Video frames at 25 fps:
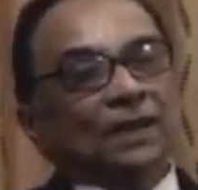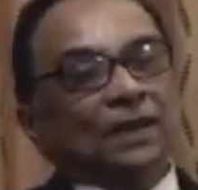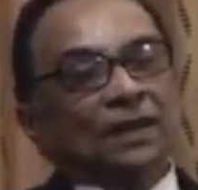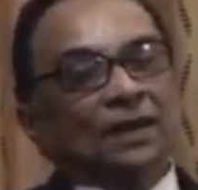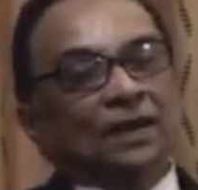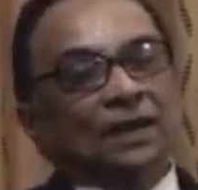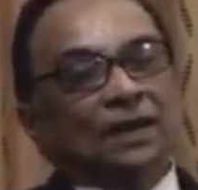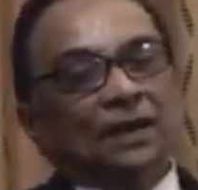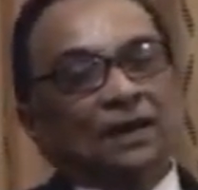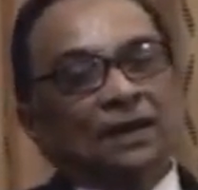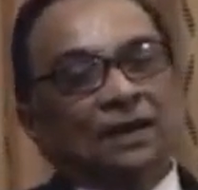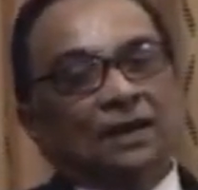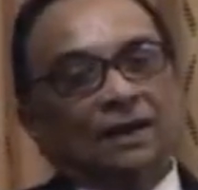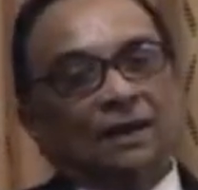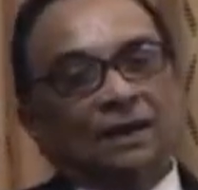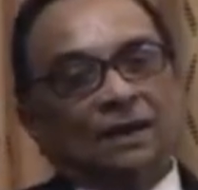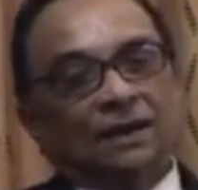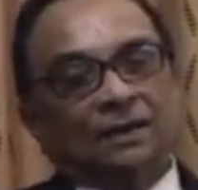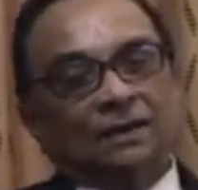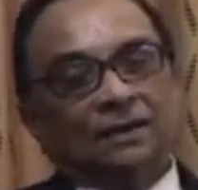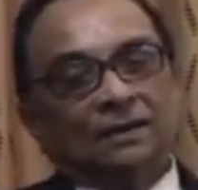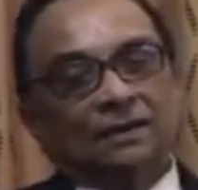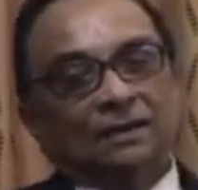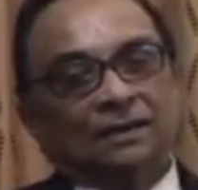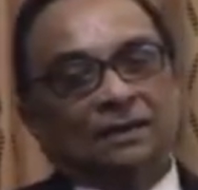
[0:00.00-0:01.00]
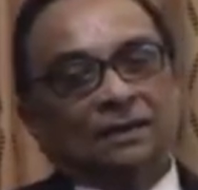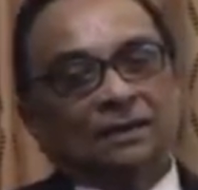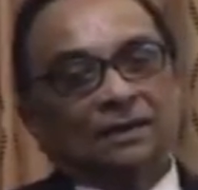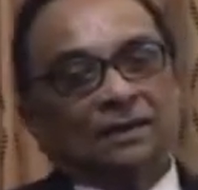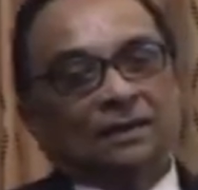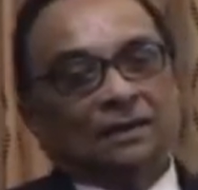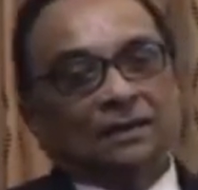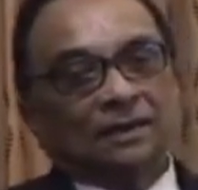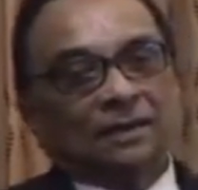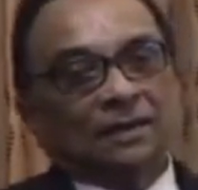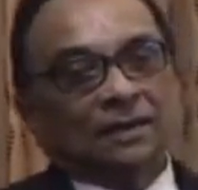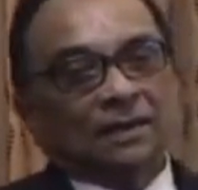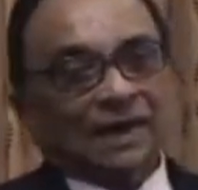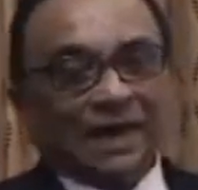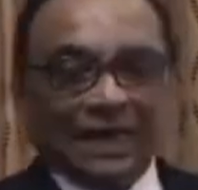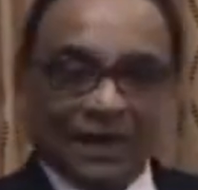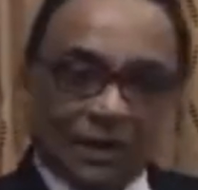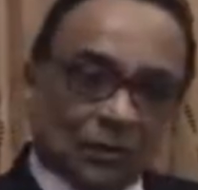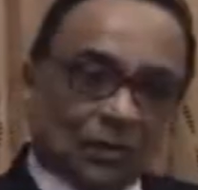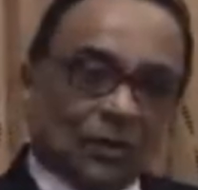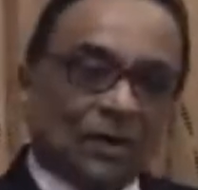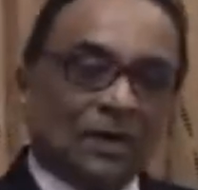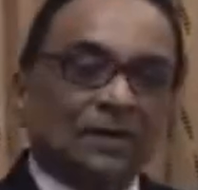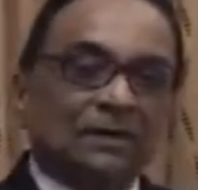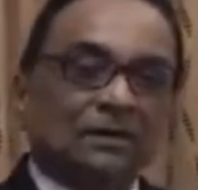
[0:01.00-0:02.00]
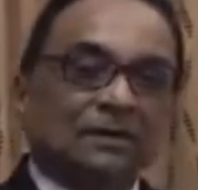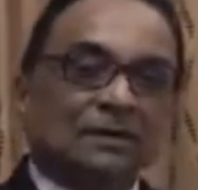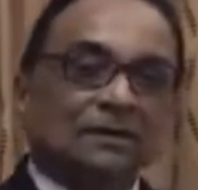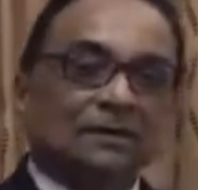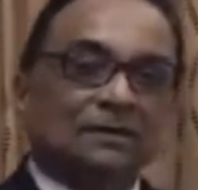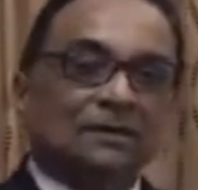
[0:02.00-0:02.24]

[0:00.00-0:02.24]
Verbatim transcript: uh, convert